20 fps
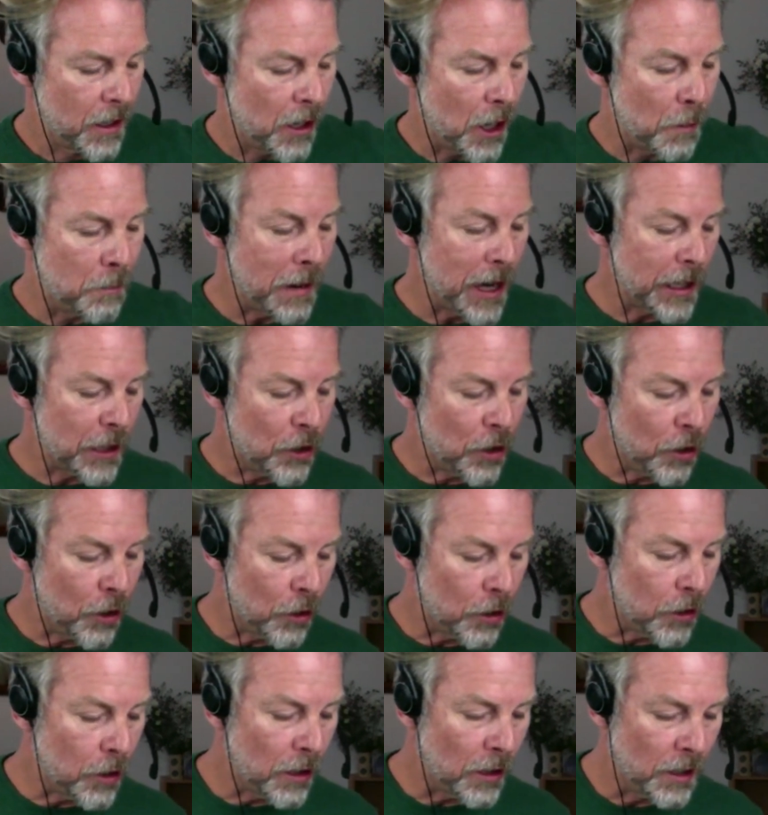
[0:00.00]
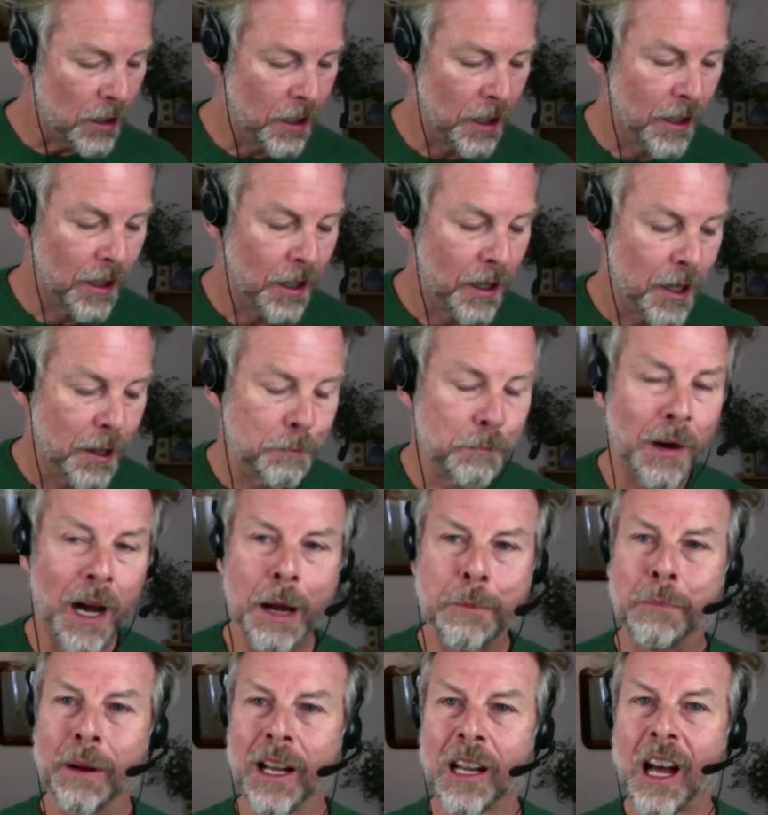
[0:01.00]
On my call,
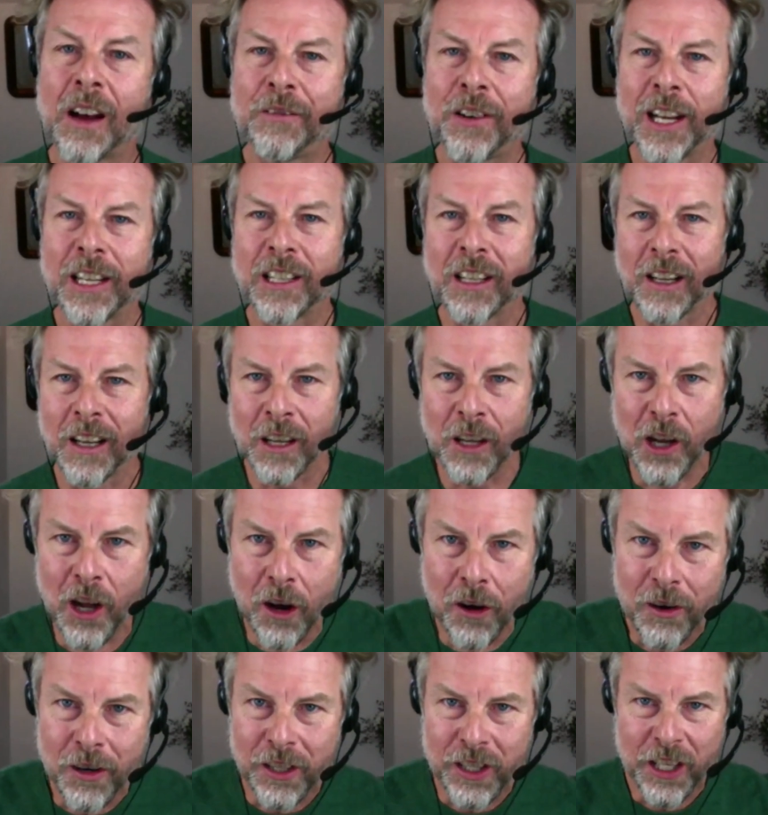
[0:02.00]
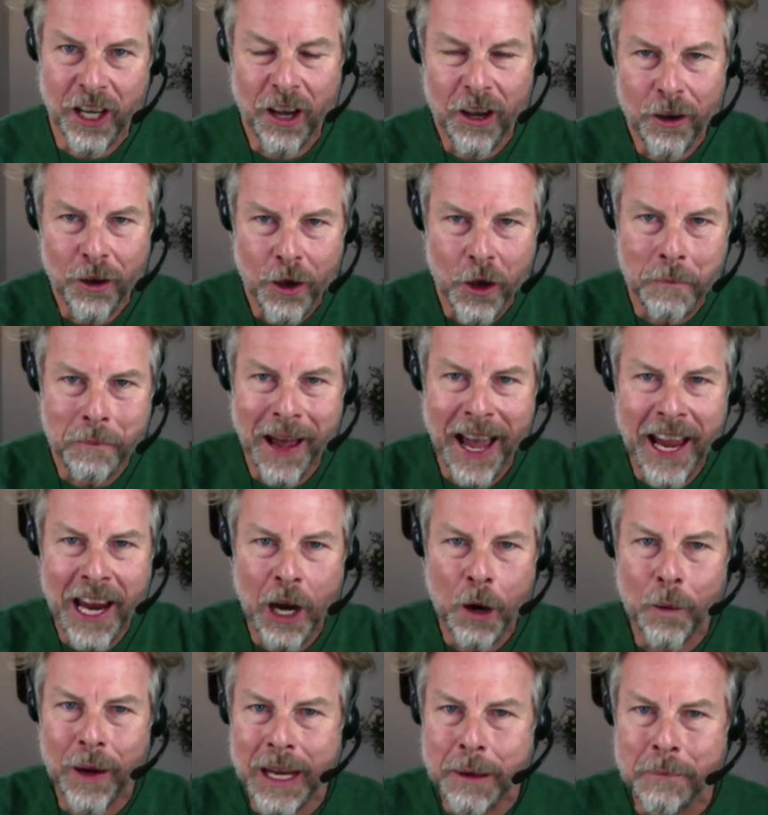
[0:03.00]
my beloved long-term
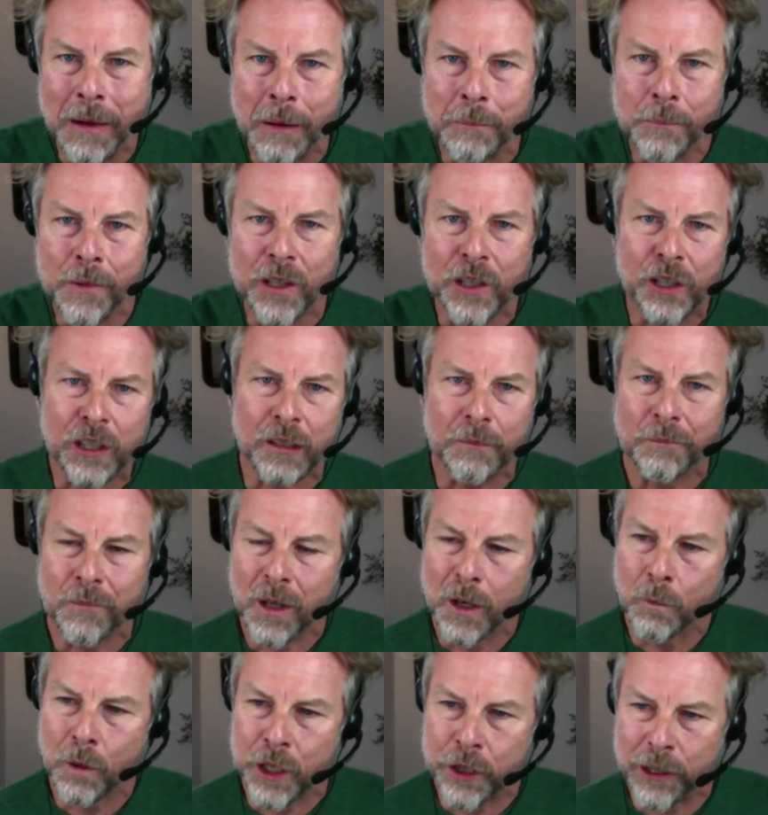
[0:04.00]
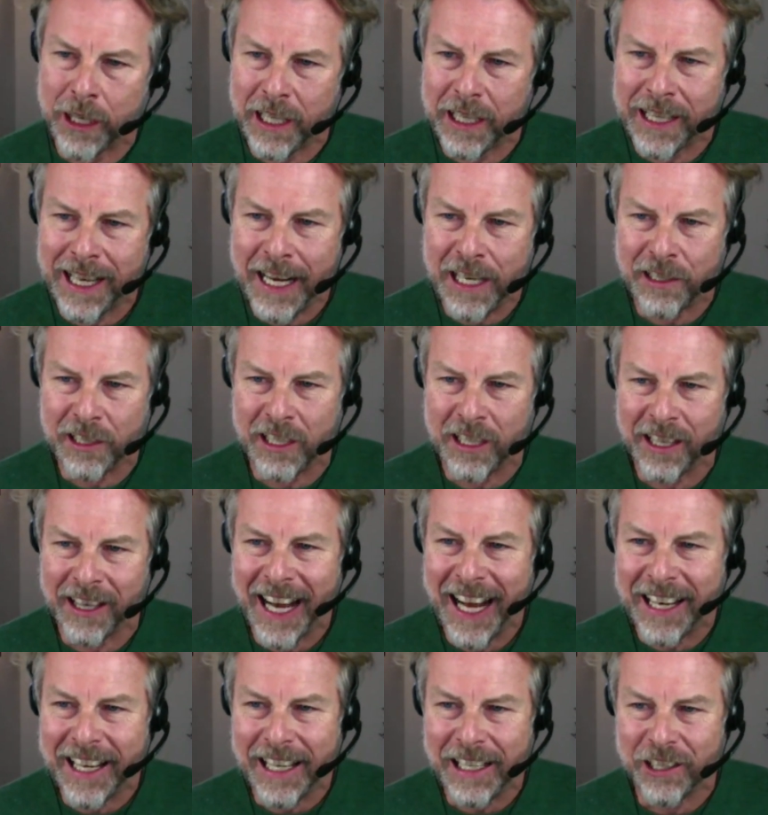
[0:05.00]
AOE members, what do you reckon the answer to
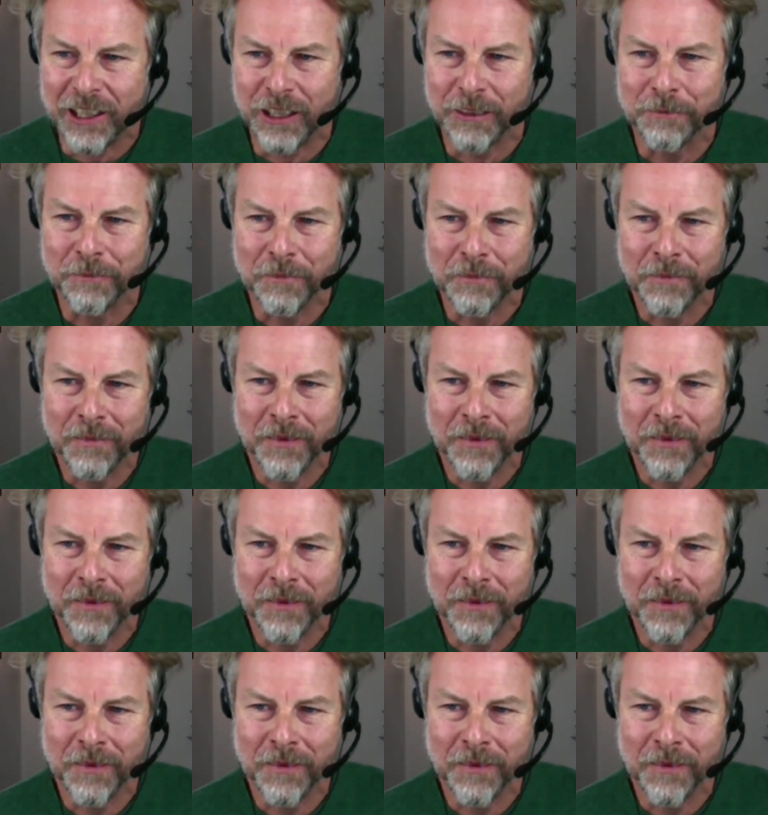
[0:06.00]
that is?